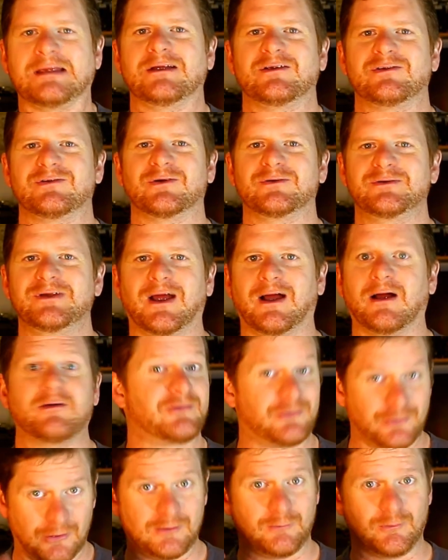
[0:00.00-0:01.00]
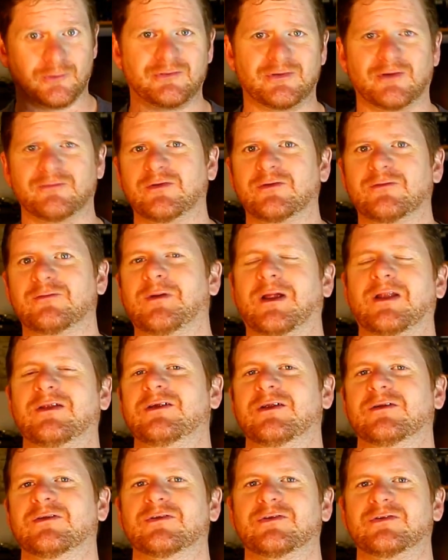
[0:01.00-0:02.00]
So yeah, I certainly was suffering from
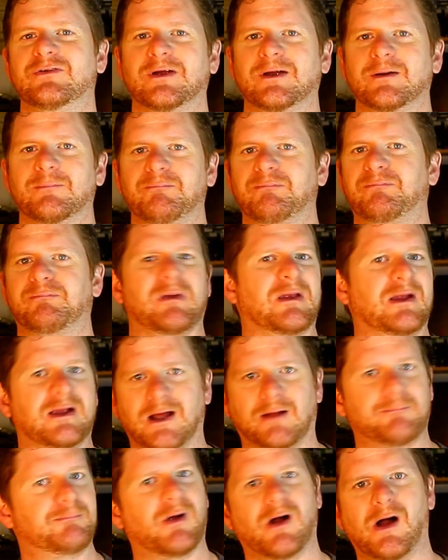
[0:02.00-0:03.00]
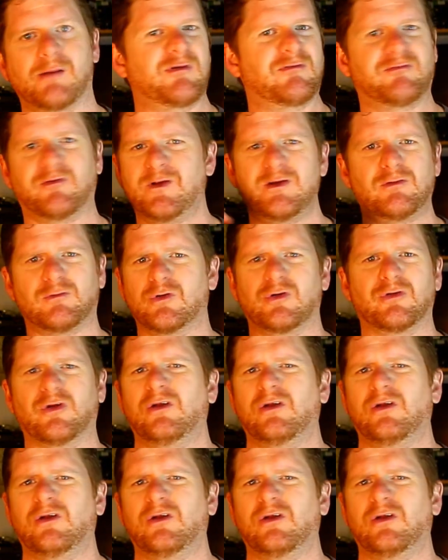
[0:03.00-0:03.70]
onions being cut behind me. Very rude.